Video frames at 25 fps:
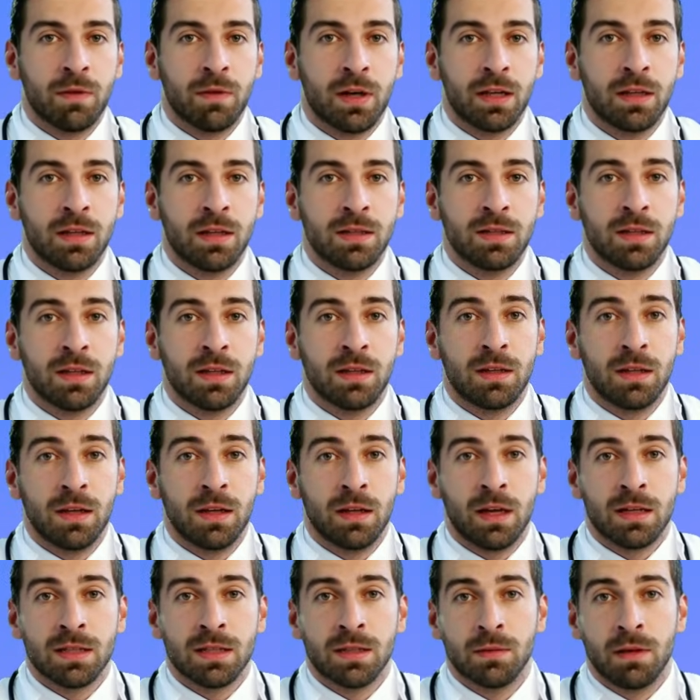
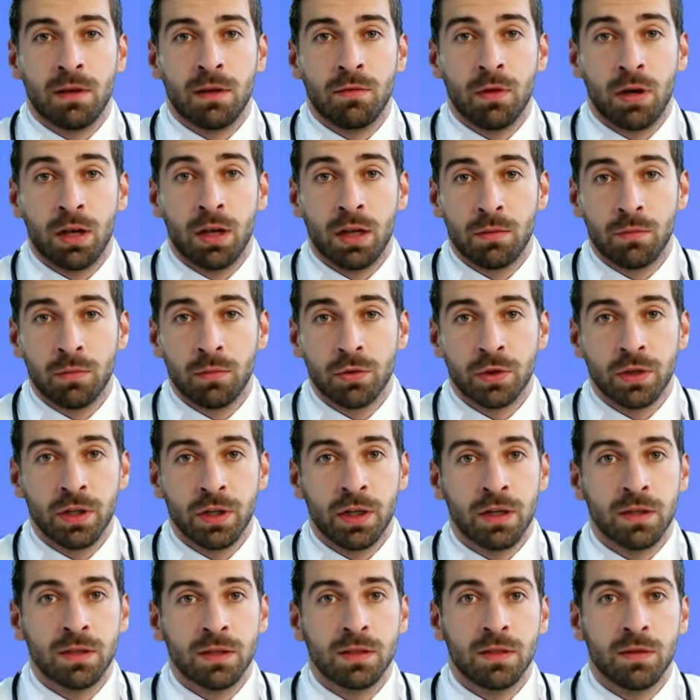Medications,
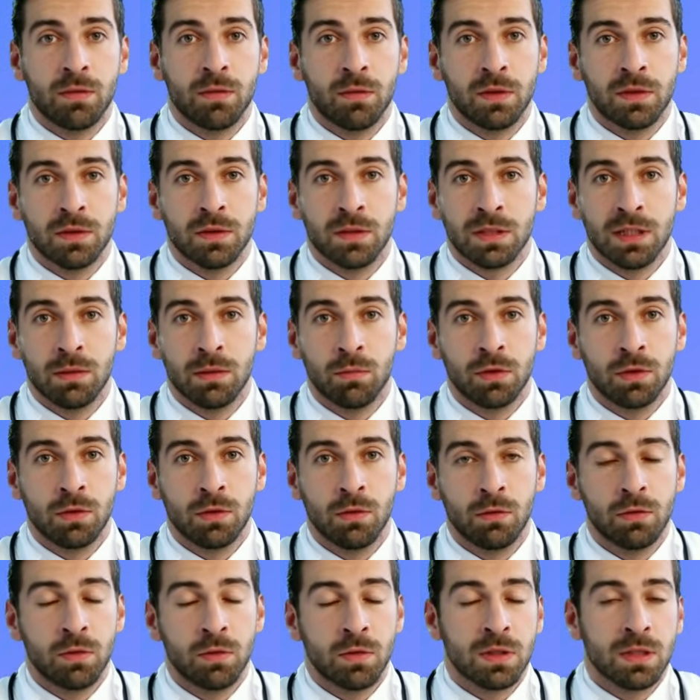digestive issues,
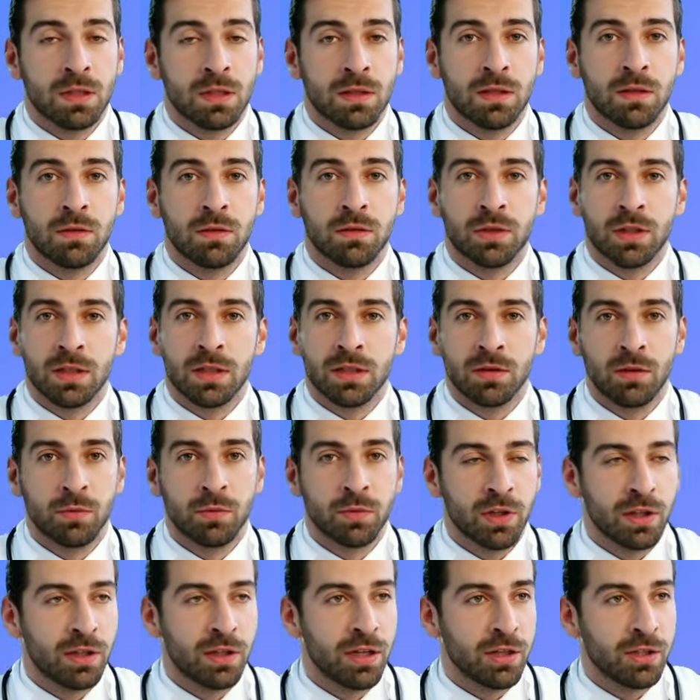and plant-based
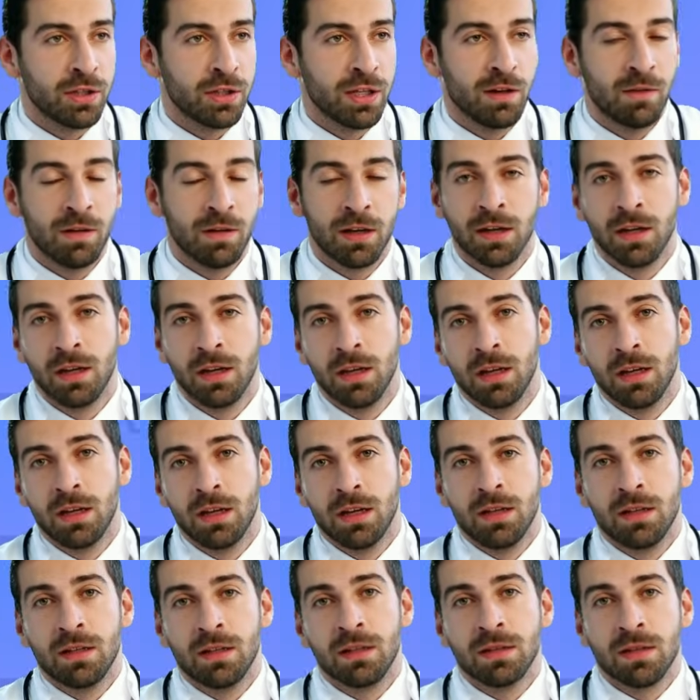diets can make it
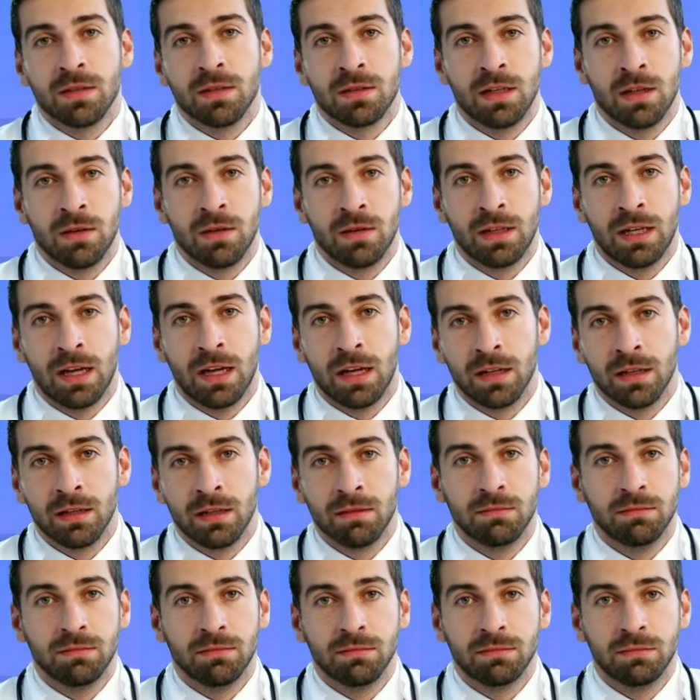even worse.
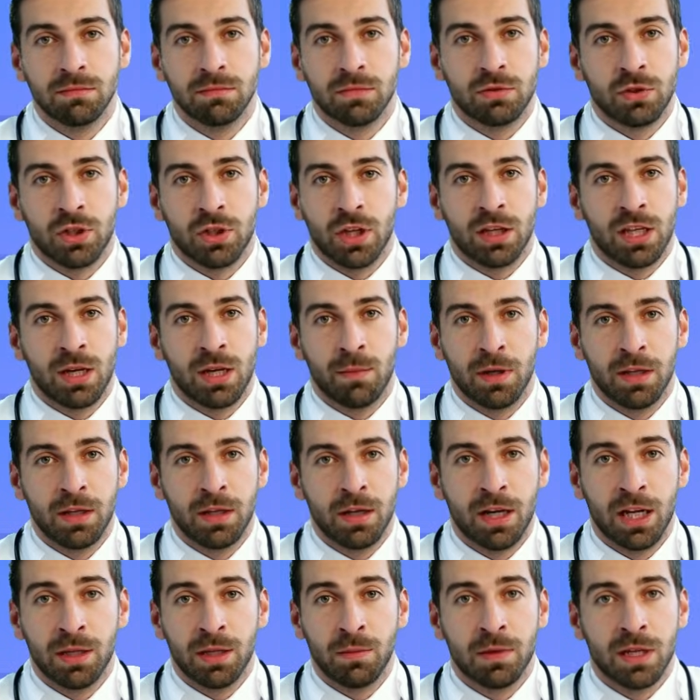The good news
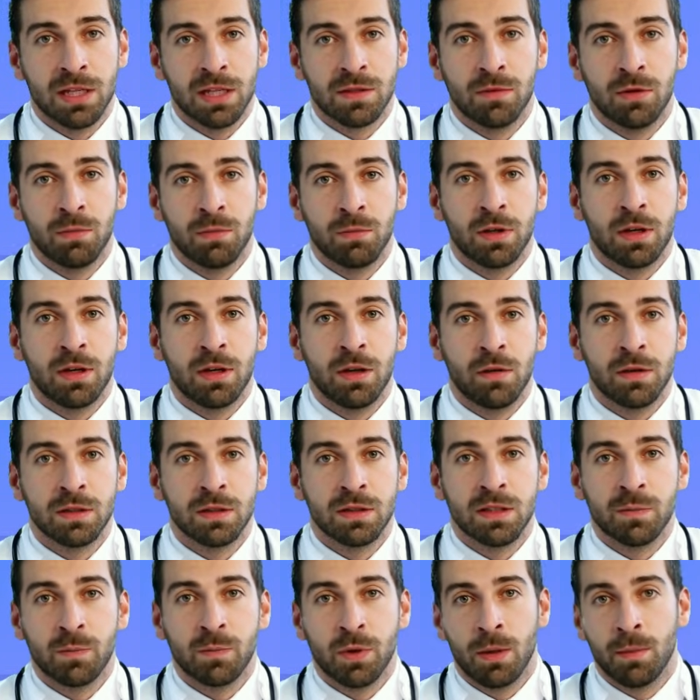is that
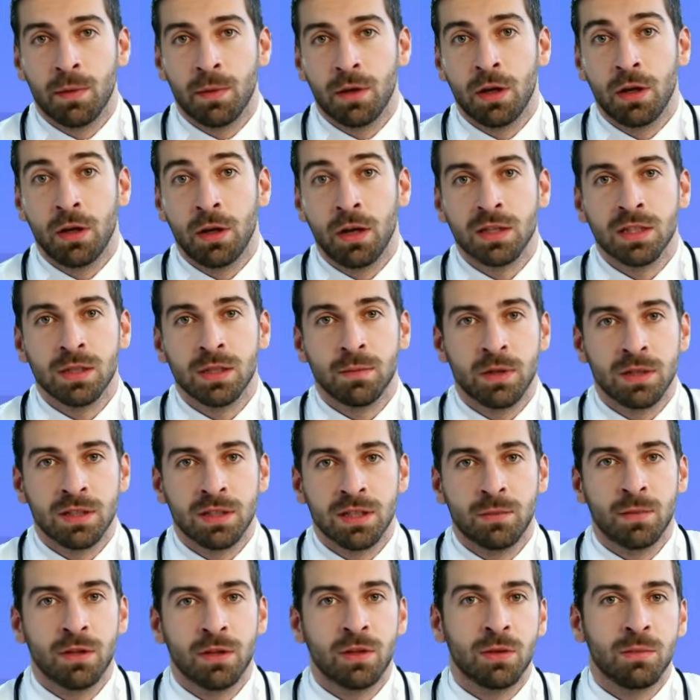B12
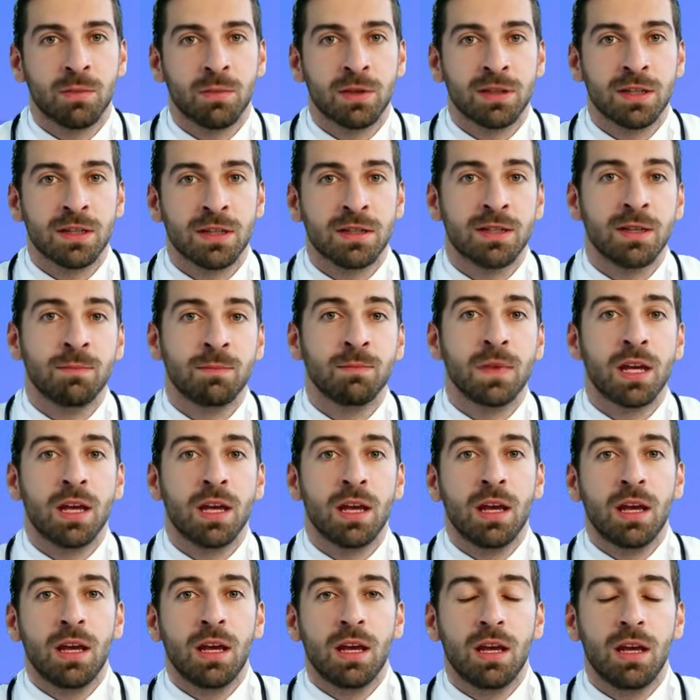supplements are safe,
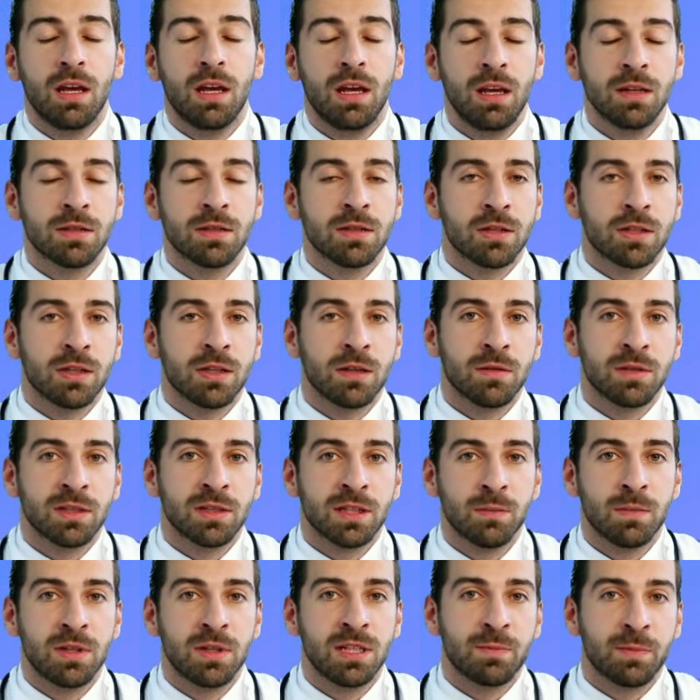effective,
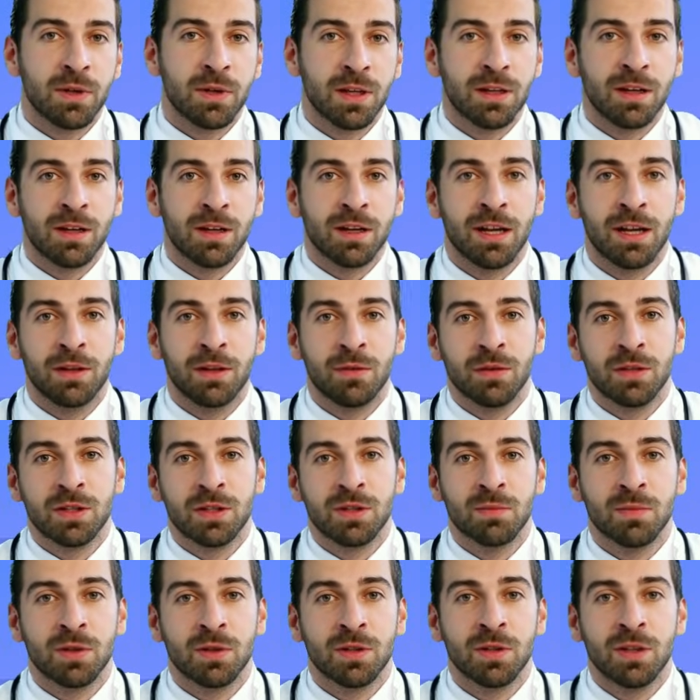and easy to
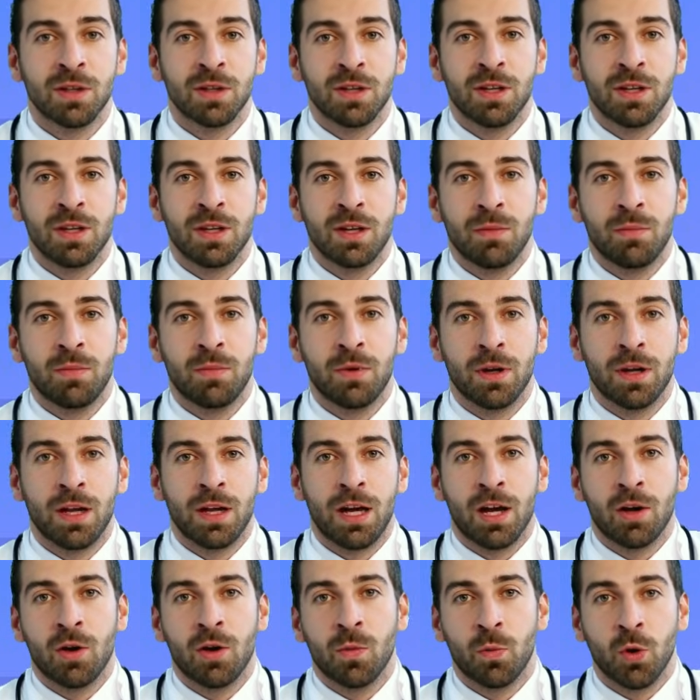take,
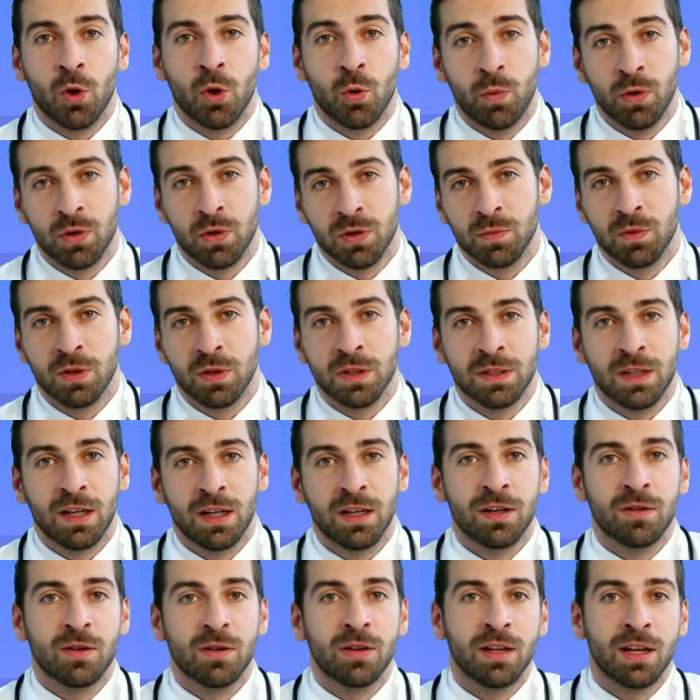especially in the active
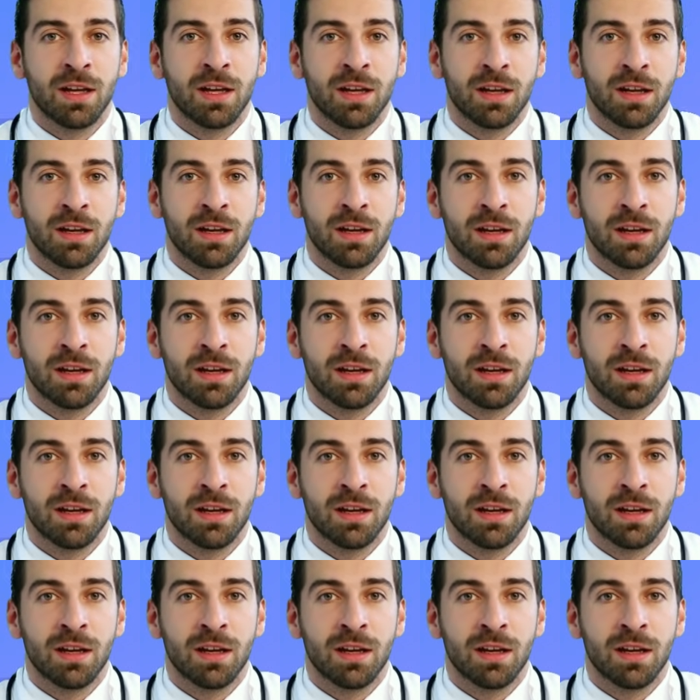form,